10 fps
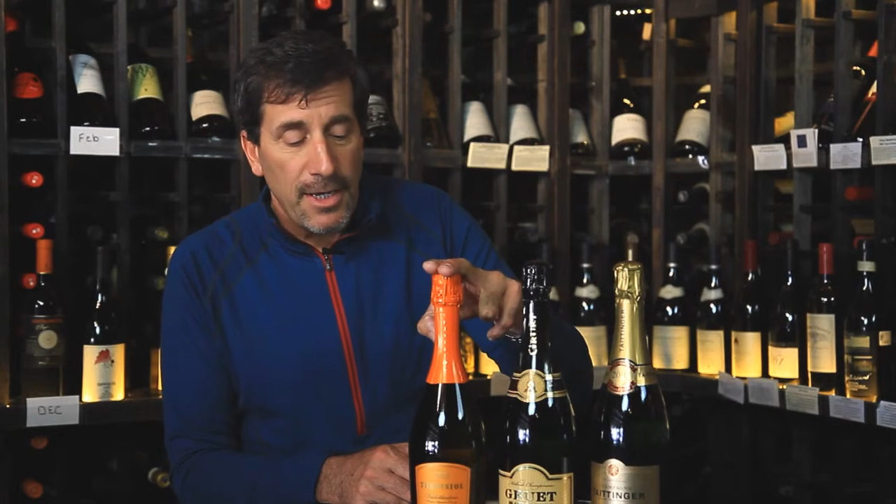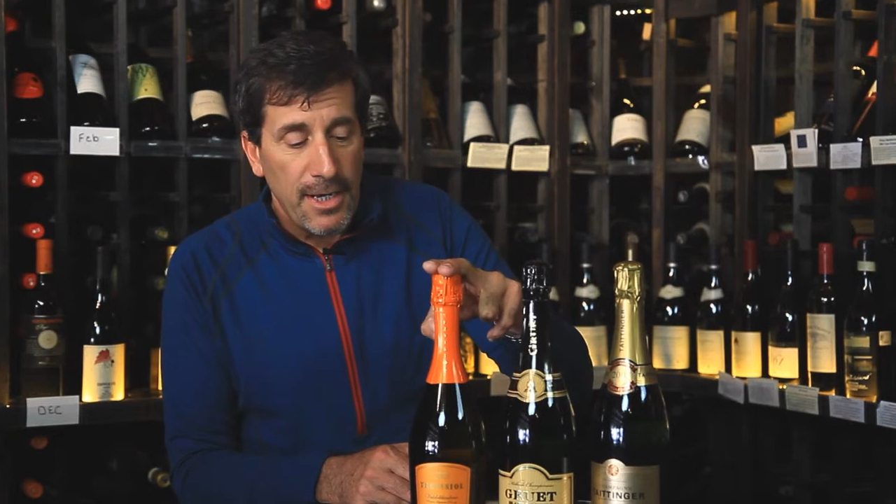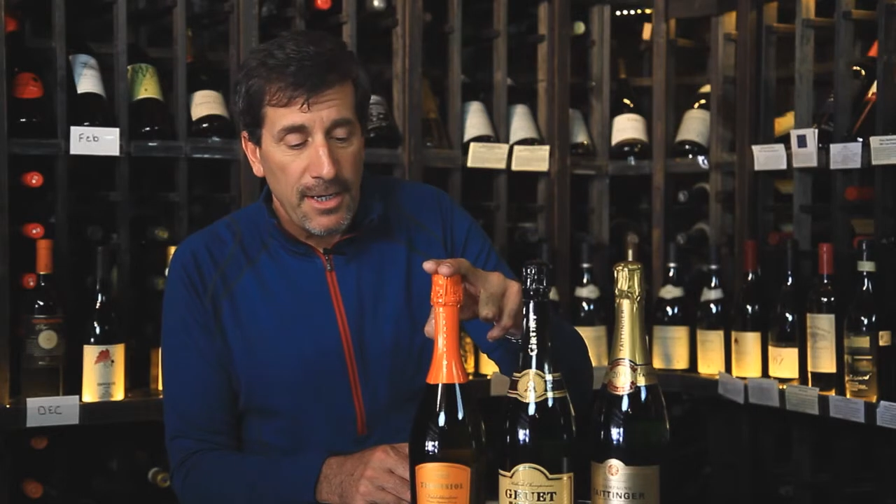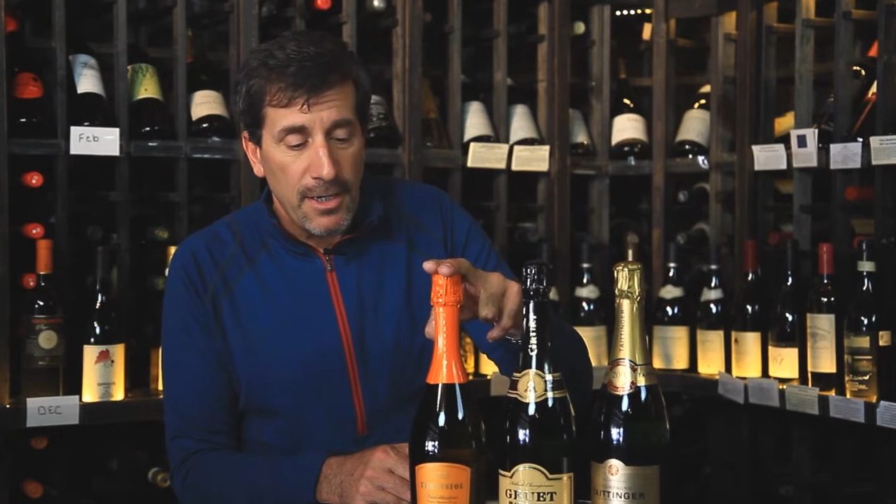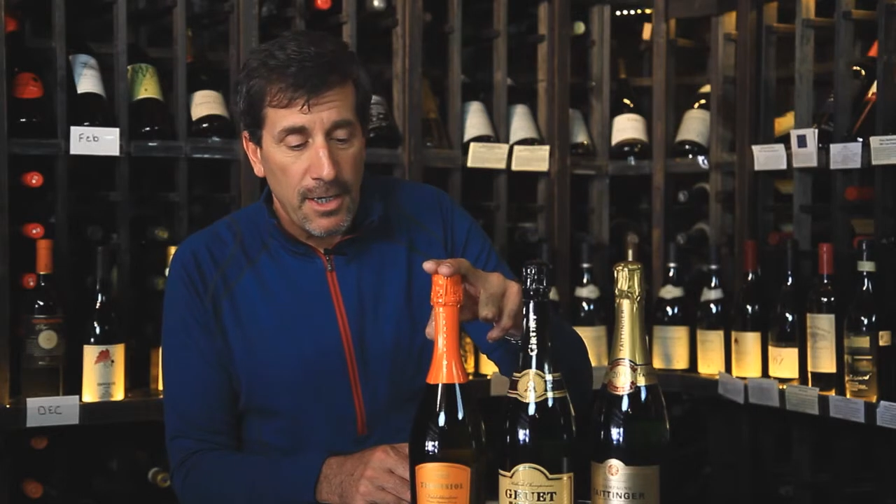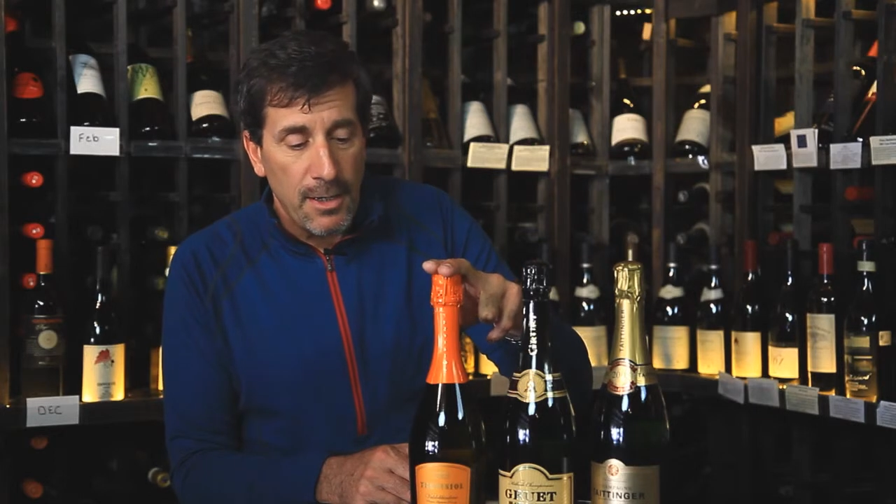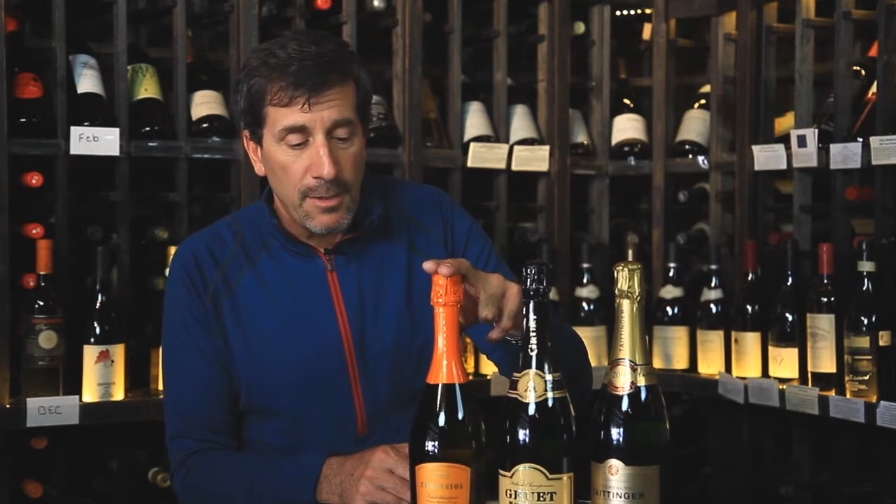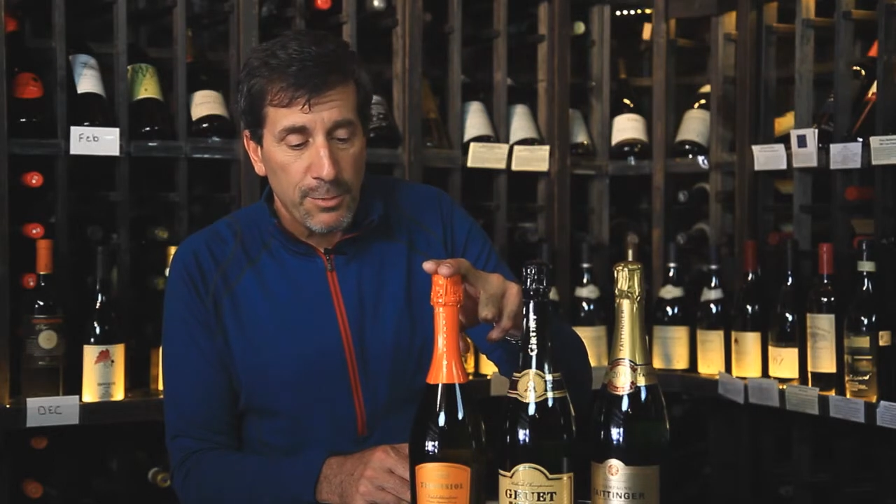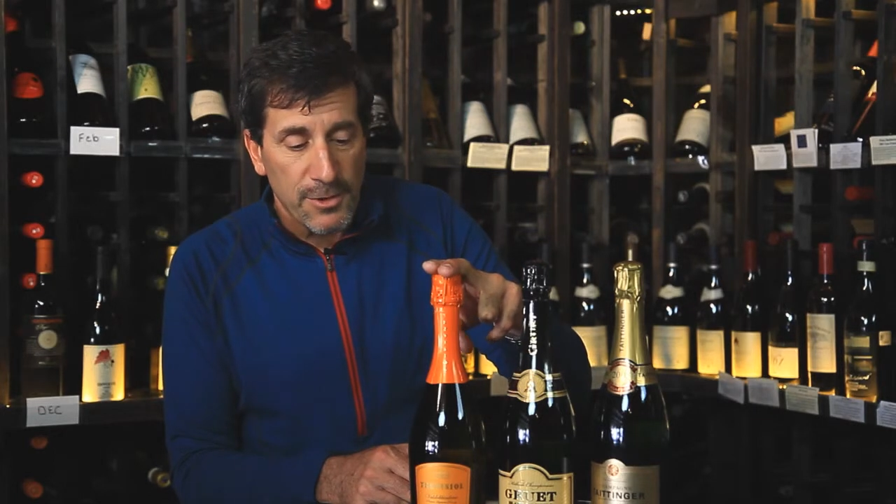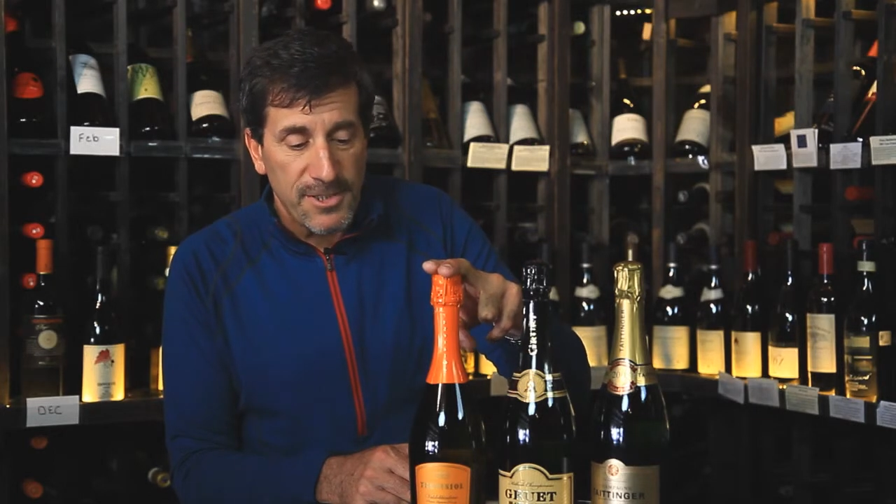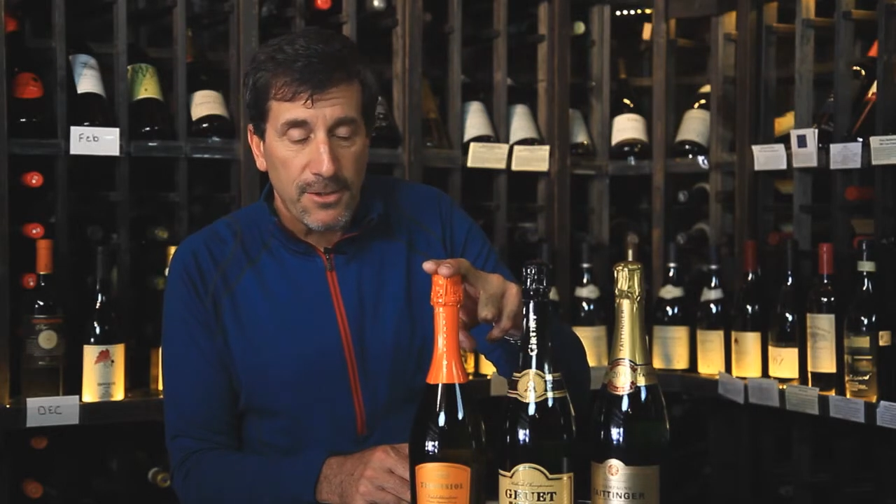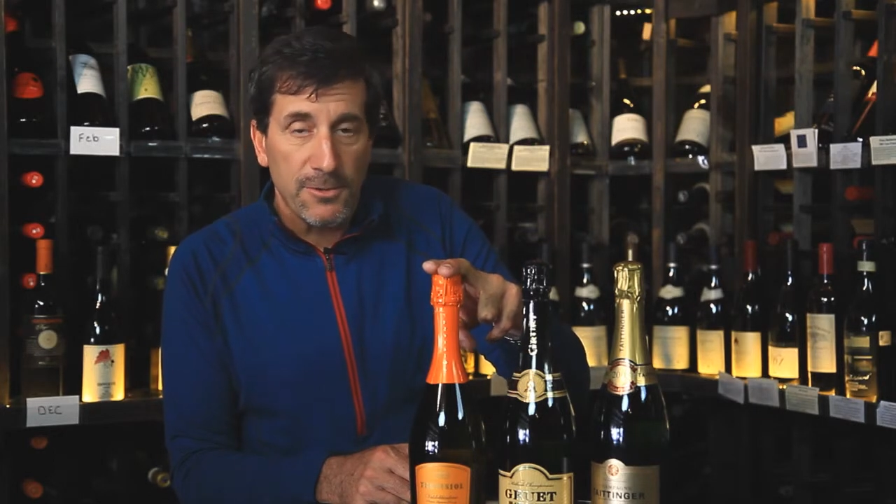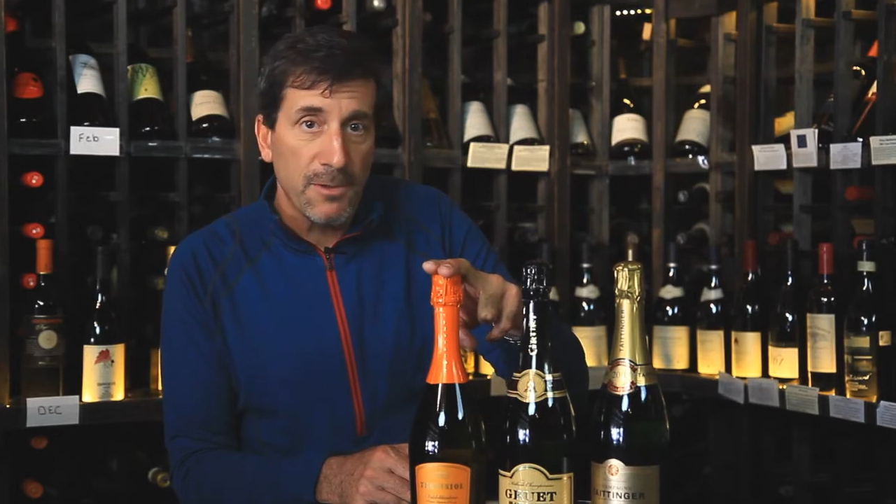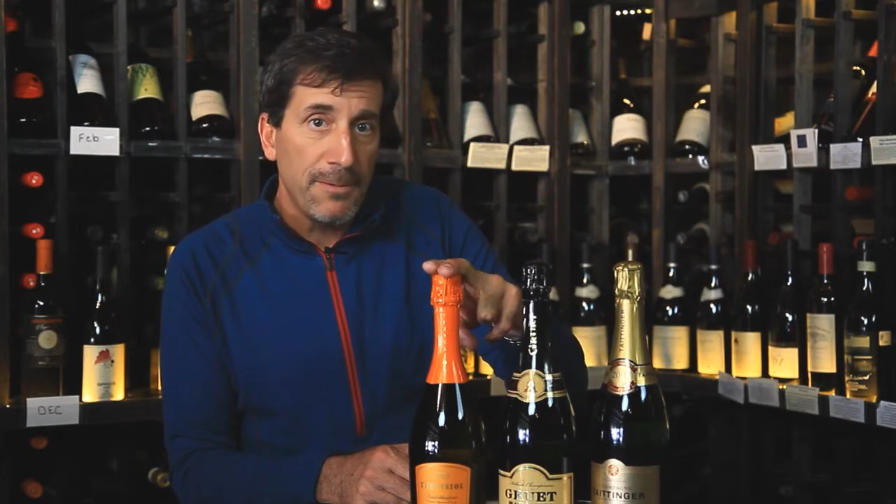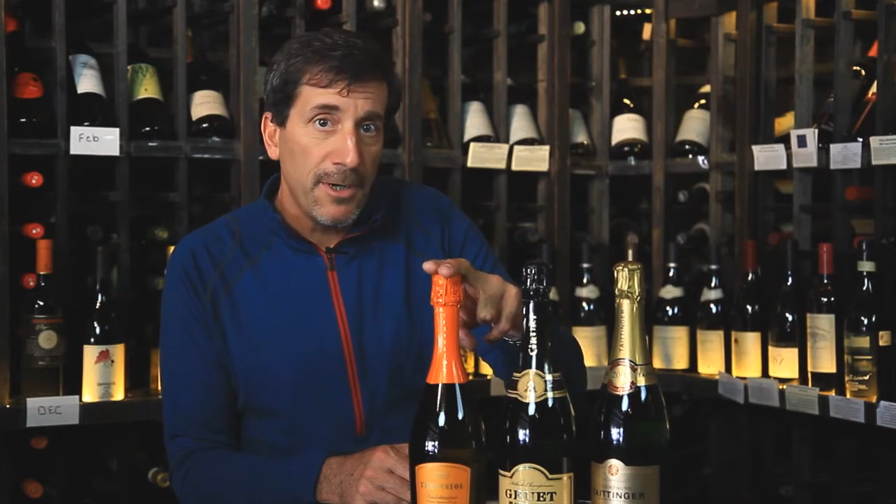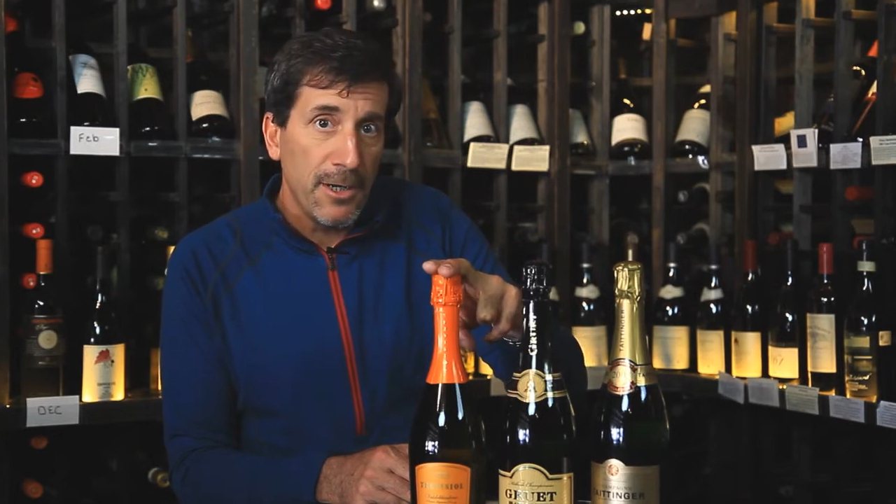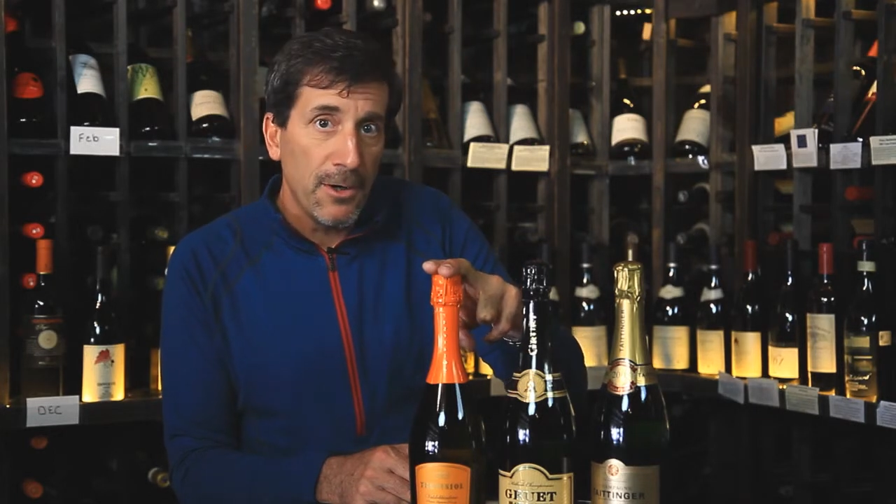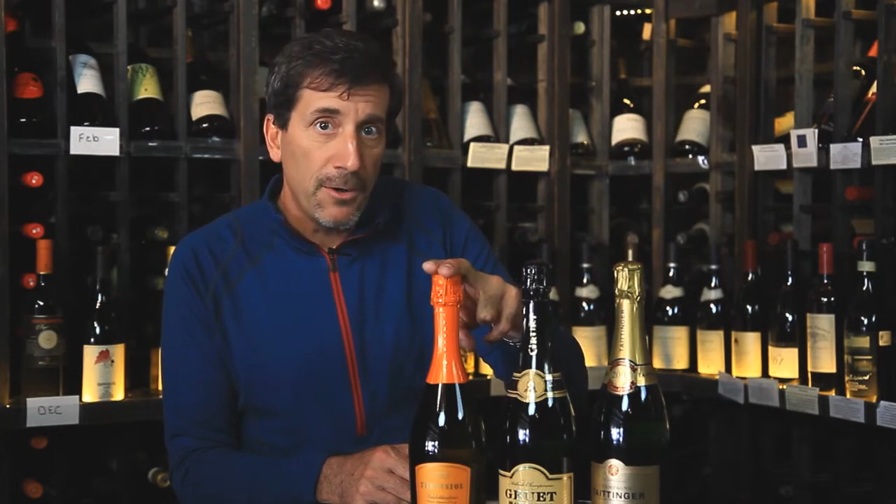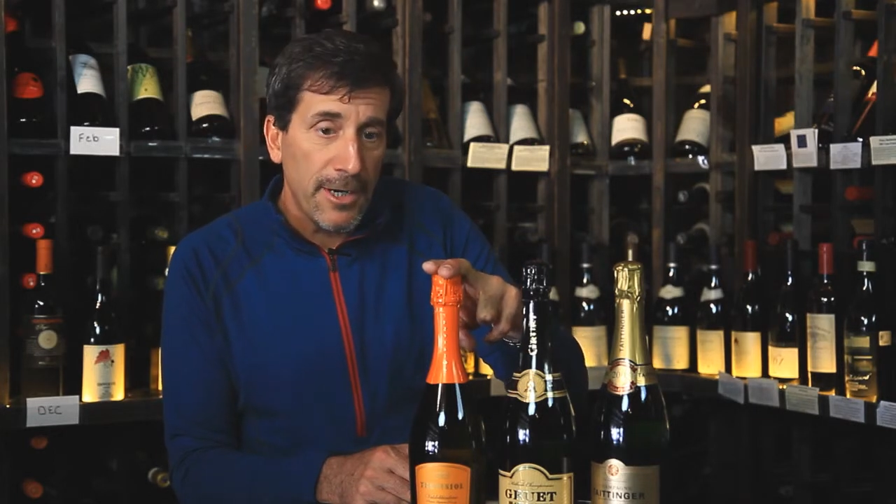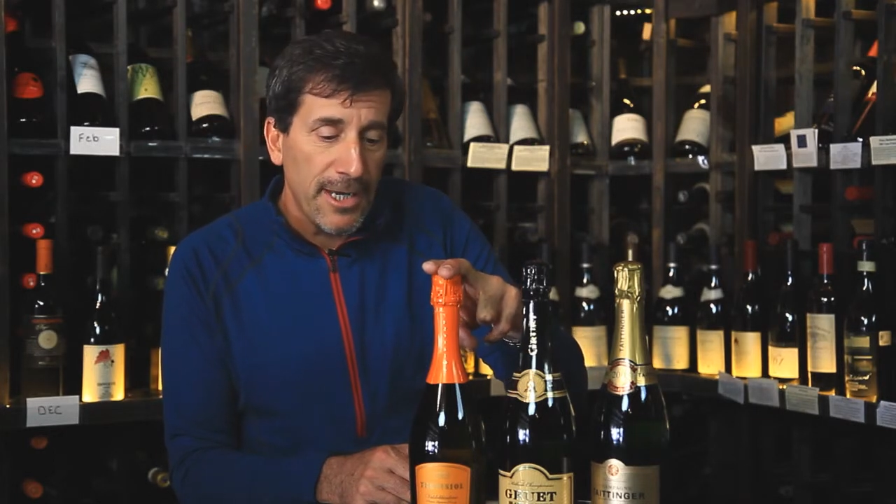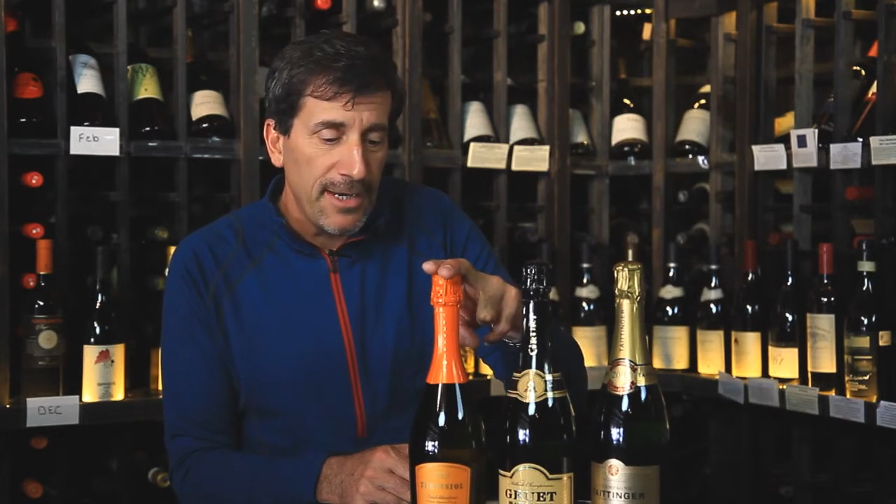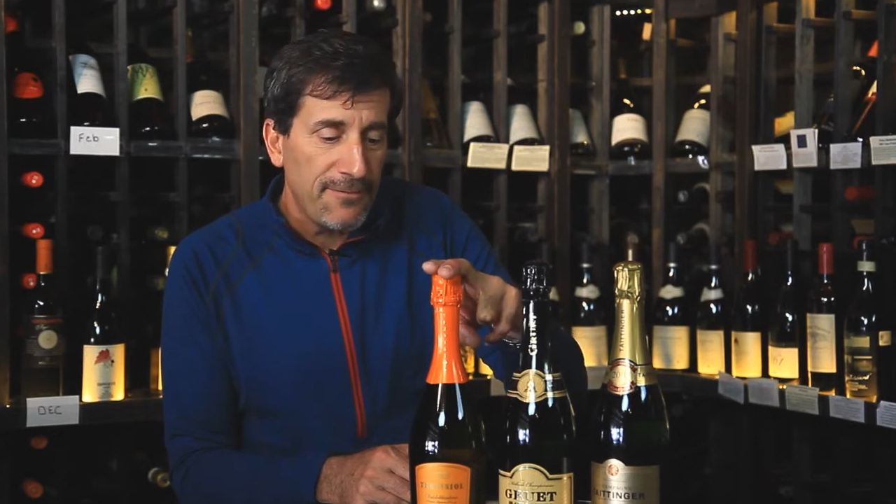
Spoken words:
a Prosecco Superiore